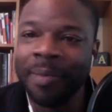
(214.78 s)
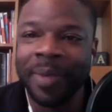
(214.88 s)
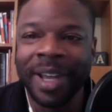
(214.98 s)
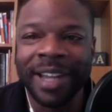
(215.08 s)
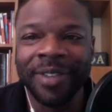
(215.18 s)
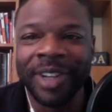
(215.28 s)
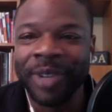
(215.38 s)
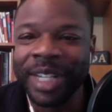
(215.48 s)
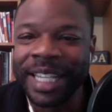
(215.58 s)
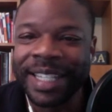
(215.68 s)
amen.
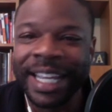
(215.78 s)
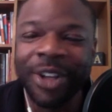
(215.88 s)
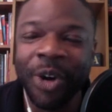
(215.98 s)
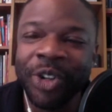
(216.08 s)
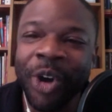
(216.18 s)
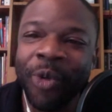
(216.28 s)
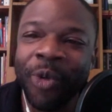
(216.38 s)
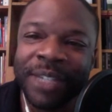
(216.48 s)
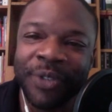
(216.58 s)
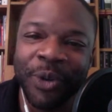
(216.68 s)
What they say, no
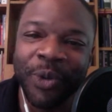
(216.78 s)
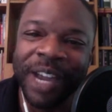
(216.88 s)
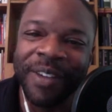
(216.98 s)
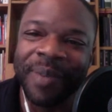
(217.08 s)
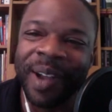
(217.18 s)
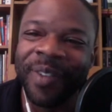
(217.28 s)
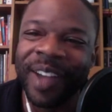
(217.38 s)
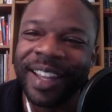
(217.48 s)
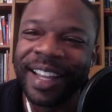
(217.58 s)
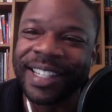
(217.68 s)
rest for the weary, my
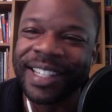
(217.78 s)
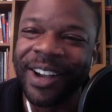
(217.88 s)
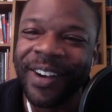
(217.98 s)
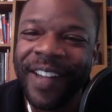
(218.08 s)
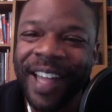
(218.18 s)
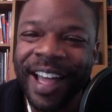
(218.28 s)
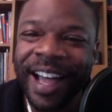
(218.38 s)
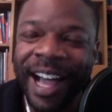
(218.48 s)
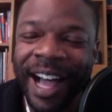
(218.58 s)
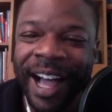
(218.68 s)
brother. And so
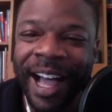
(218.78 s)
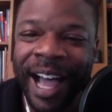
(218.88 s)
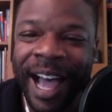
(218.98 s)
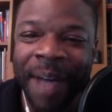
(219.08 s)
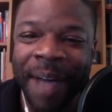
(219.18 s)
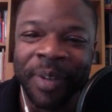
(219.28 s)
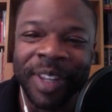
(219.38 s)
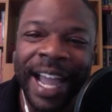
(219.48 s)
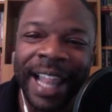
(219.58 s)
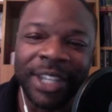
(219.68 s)
I'm
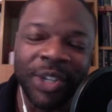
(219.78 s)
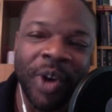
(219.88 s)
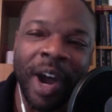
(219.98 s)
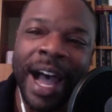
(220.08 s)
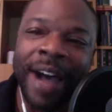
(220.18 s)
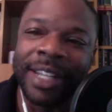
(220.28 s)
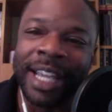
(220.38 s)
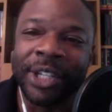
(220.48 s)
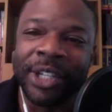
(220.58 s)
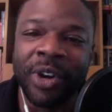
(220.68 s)
glad that you are out
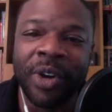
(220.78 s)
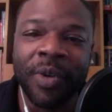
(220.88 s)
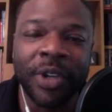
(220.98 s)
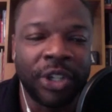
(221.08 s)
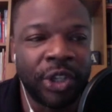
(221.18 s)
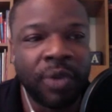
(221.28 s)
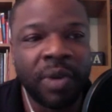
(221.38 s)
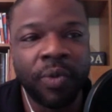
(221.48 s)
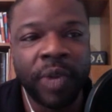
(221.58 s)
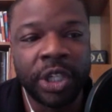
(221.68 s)
there doing what you're
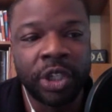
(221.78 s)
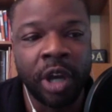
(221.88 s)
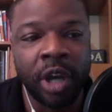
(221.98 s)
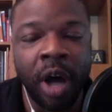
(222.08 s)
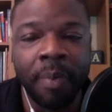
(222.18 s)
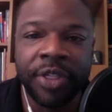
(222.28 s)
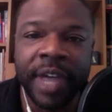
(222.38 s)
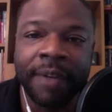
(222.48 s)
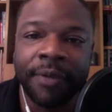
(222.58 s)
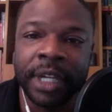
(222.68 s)
doing. We should all be
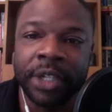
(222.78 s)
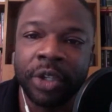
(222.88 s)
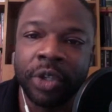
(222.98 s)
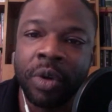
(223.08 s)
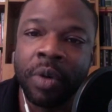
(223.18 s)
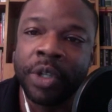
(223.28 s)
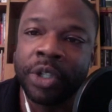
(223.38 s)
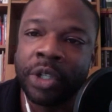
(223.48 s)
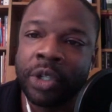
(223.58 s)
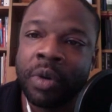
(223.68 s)
thankful that you're doing what
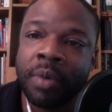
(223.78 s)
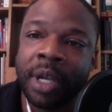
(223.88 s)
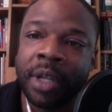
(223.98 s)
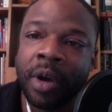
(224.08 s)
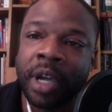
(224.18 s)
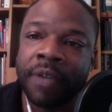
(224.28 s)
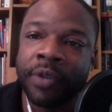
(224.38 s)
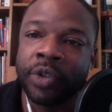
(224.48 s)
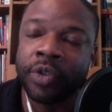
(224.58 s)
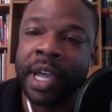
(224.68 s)
you're doing. May the Lord give
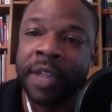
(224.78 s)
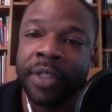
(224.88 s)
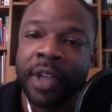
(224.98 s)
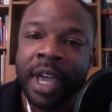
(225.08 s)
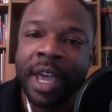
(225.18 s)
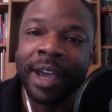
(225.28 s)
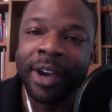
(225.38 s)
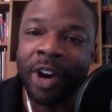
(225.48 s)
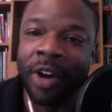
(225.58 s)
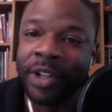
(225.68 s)
you strength and
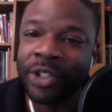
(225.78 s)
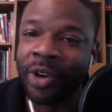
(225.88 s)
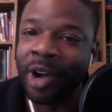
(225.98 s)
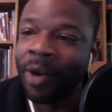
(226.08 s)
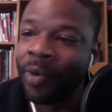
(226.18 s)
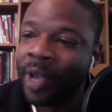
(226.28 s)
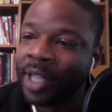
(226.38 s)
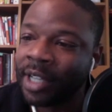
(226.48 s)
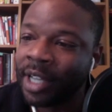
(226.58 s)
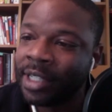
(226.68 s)
courage to always
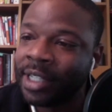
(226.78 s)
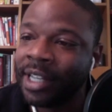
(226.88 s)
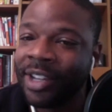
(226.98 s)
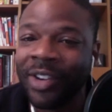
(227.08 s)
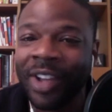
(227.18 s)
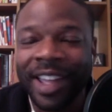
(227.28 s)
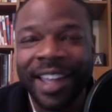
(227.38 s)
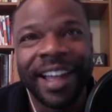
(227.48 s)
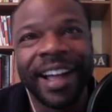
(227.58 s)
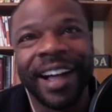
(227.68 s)
continue.
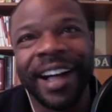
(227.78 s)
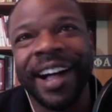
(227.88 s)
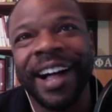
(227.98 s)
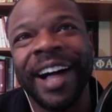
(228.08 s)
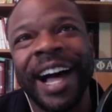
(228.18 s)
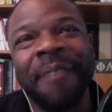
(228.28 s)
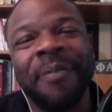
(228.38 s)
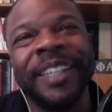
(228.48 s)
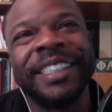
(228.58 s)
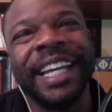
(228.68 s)
I
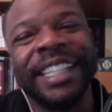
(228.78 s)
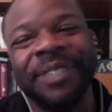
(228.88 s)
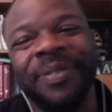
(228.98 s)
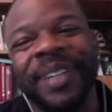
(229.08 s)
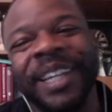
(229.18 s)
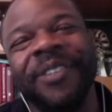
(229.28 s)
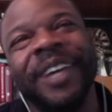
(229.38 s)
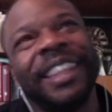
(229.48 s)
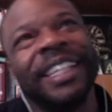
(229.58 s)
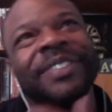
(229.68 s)
appreciate you being
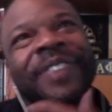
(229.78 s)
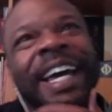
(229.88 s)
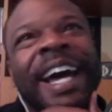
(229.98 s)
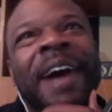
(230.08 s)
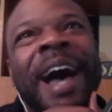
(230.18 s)
with us, man.